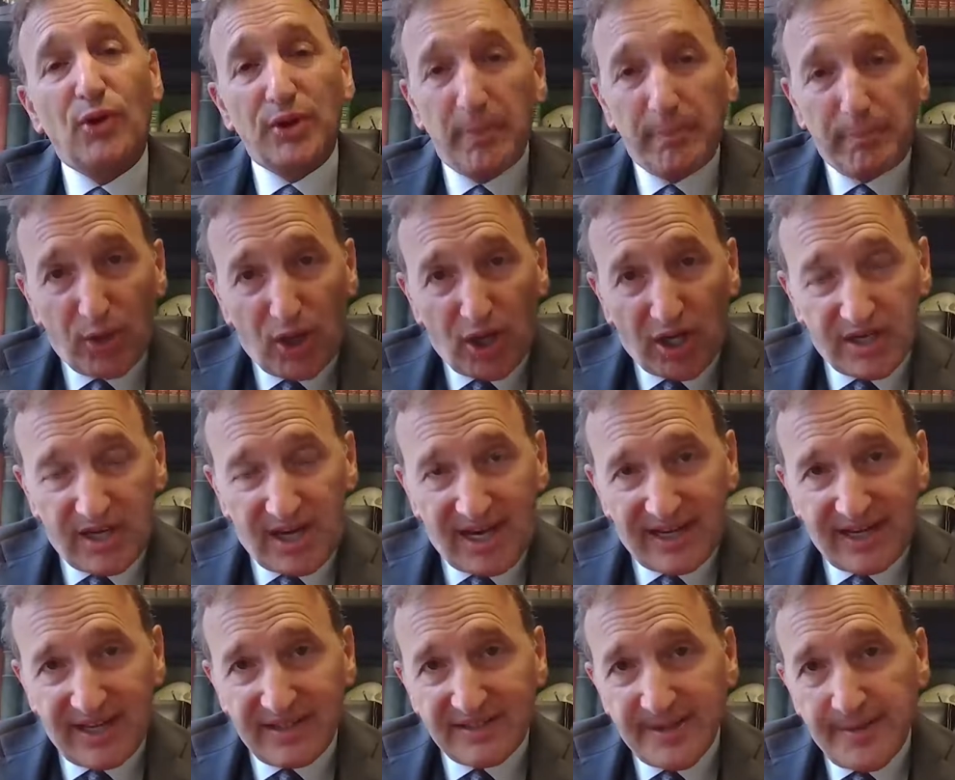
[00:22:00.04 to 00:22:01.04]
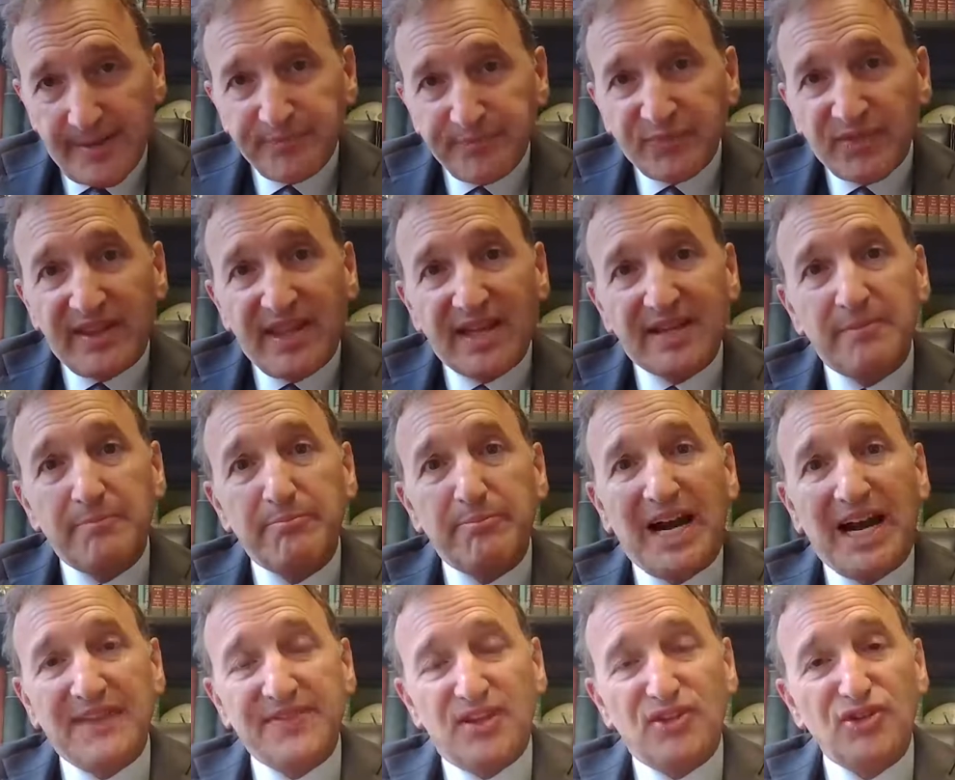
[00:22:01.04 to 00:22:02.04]
I wrote a book on it that
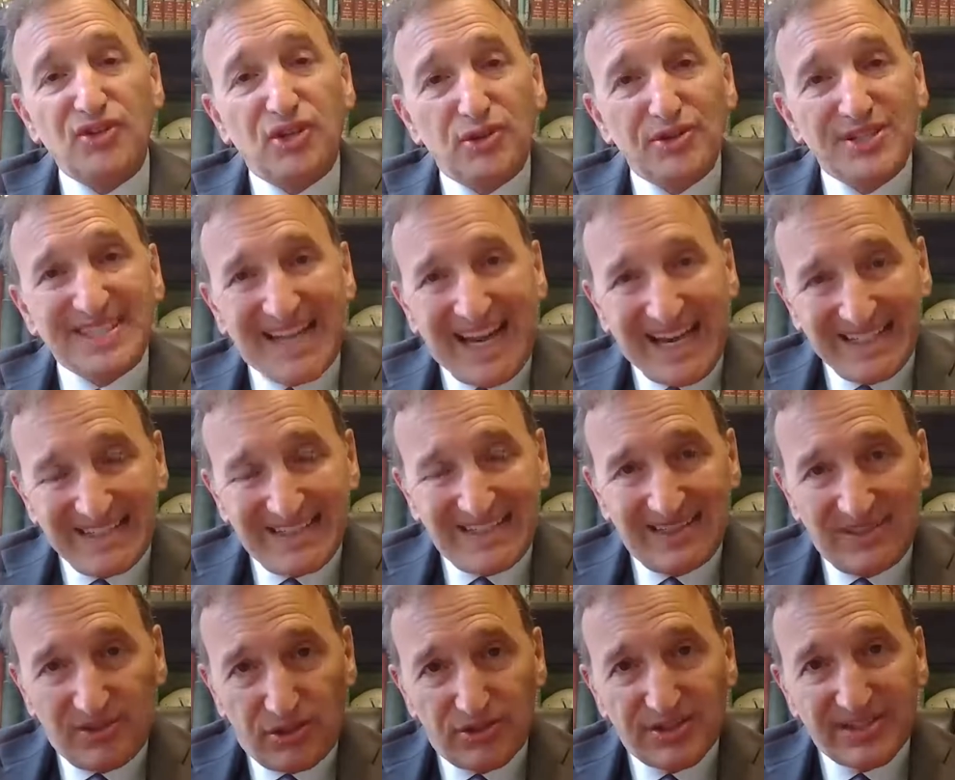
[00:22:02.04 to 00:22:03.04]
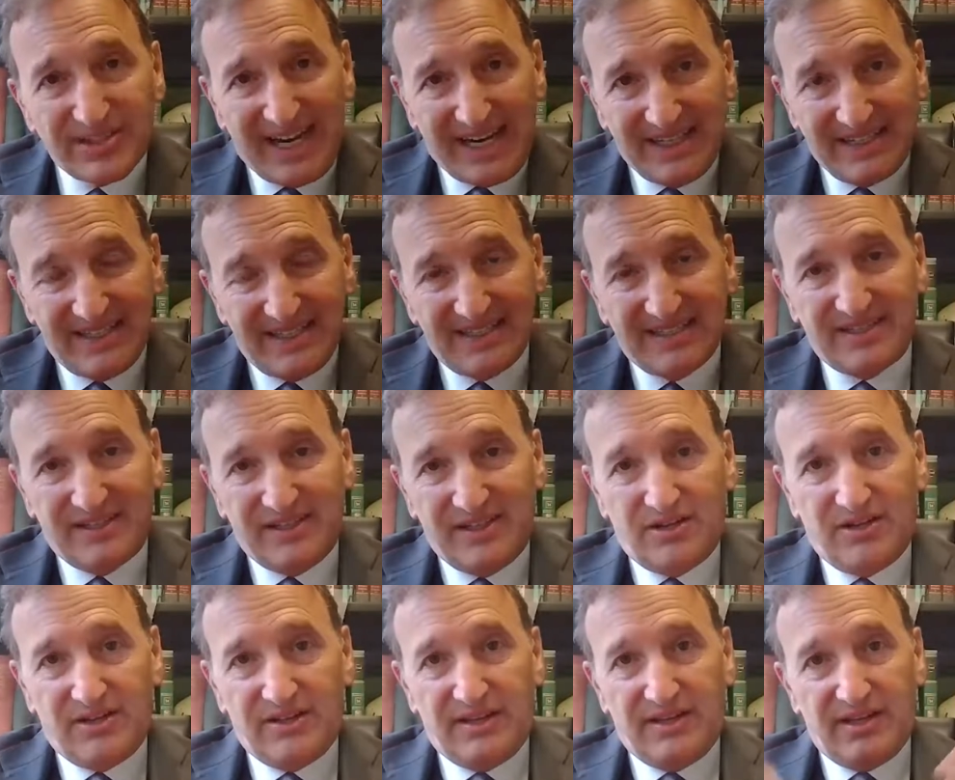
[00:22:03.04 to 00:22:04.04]
combined the neuroscientists,